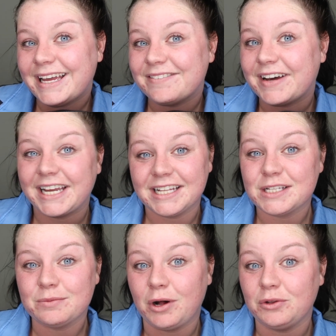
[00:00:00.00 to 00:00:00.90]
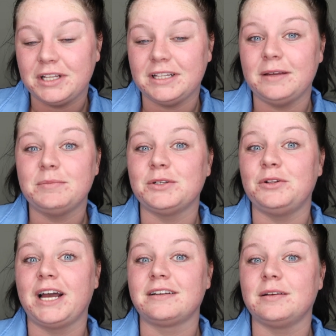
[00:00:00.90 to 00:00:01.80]
if I get swollen lips or
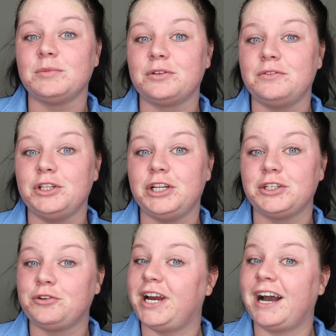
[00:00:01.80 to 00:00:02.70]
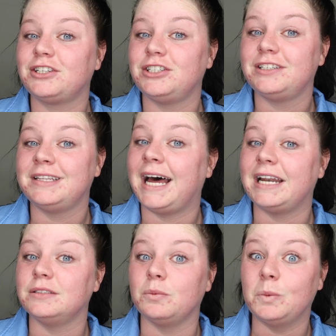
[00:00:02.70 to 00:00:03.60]
like some sort of allergic reaction,
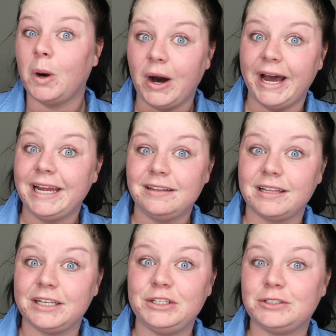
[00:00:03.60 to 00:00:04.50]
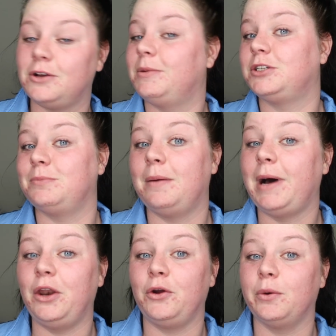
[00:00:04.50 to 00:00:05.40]
that is why. Thank you so much, mum,
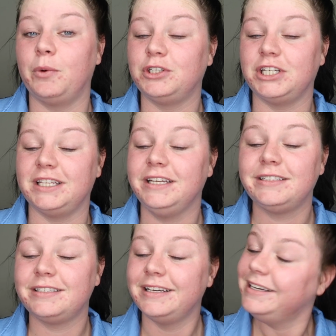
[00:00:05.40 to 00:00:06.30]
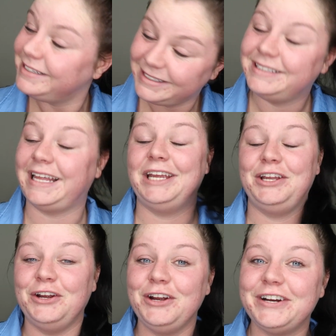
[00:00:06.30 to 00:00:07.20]
I know you're watching this,
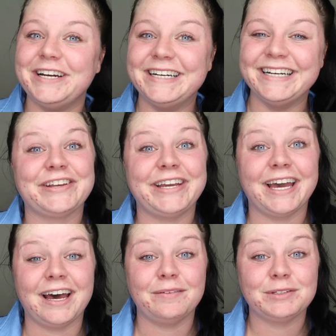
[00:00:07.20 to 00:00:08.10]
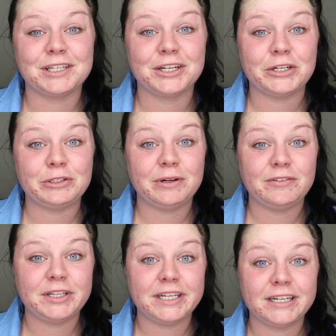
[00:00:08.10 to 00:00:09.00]
thank you. So yeah, I'm just gonna go through
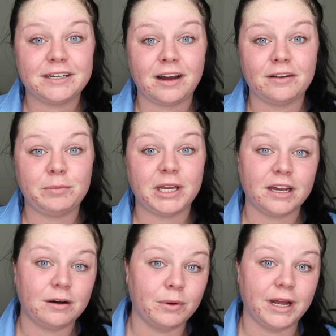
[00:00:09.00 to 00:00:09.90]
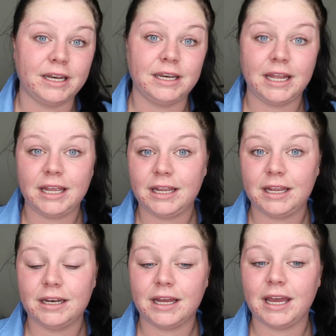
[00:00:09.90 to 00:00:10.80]
everything, kind of pick out what I
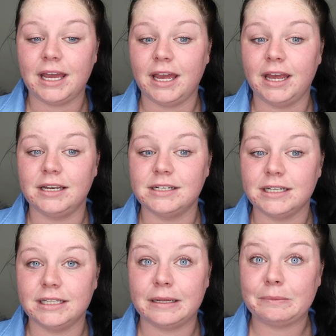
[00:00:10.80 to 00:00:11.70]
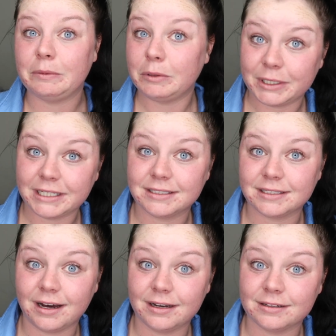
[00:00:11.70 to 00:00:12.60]
need, and then we will get
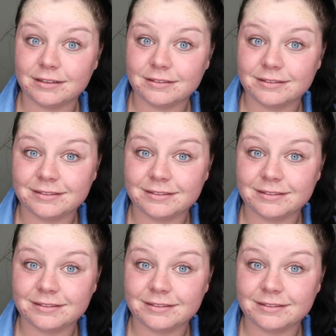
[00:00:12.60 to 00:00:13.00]
started.